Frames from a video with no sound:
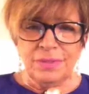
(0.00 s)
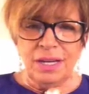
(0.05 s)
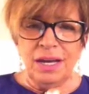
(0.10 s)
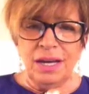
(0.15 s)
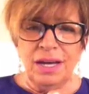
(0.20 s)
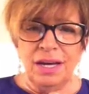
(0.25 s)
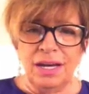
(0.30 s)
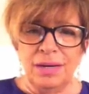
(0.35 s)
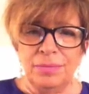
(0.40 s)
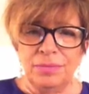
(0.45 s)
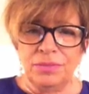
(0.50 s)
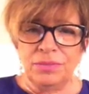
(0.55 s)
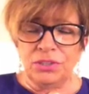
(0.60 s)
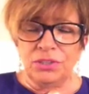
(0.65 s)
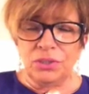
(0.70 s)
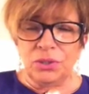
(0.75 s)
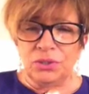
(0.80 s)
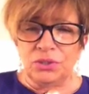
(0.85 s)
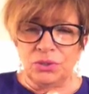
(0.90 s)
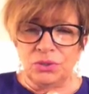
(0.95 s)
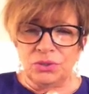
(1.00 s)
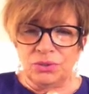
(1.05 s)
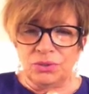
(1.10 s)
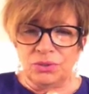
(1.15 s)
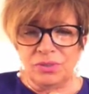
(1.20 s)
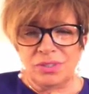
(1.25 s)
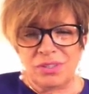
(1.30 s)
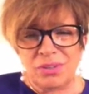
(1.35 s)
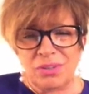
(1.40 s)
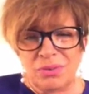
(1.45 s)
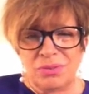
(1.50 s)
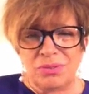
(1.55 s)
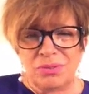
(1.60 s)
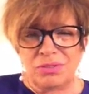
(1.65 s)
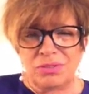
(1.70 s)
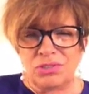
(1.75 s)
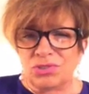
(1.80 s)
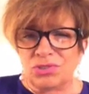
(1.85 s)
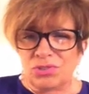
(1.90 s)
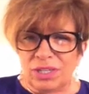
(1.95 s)
Um, so so so go
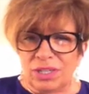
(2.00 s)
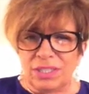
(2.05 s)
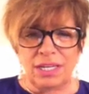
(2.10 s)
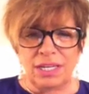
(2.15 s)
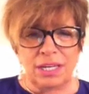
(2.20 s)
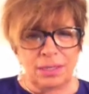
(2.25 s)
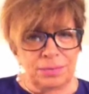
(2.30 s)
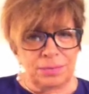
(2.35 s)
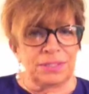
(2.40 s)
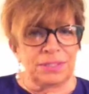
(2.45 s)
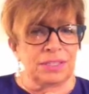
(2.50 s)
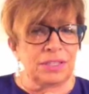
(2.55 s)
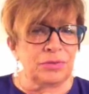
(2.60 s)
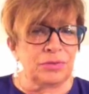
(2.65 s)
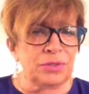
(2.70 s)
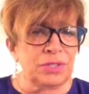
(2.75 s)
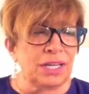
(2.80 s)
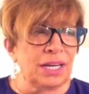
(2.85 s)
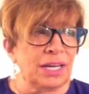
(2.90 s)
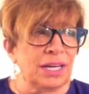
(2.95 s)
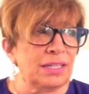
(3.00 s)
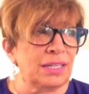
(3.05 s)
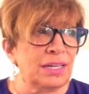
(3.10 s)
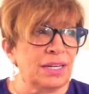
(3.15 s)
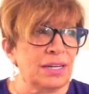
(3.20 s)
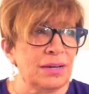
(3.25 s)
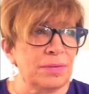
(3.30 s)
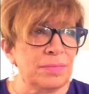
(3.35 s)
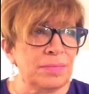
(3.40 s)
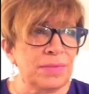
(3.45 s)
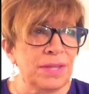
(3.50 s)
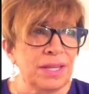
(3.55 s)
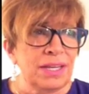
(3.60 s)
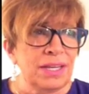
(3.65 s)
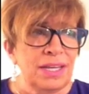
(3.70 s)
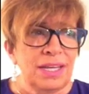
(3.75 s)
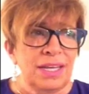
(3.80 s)
try to help yourself with that. Um,